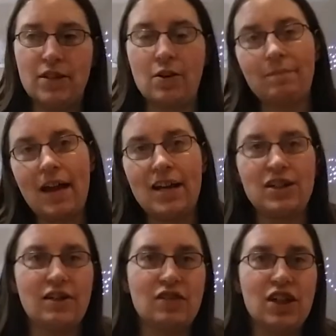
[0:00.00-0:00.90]
So I
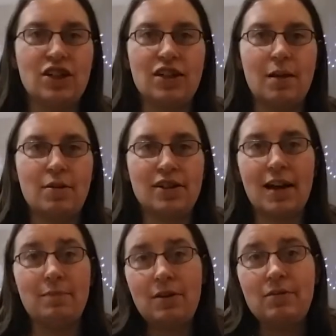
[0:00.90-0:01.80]
just never changed the name. I just
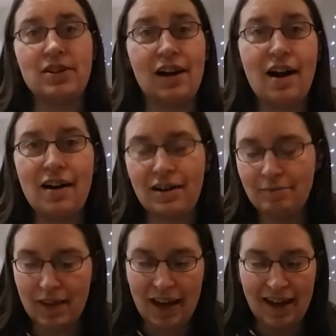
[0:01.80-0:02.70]
kept it when I got her.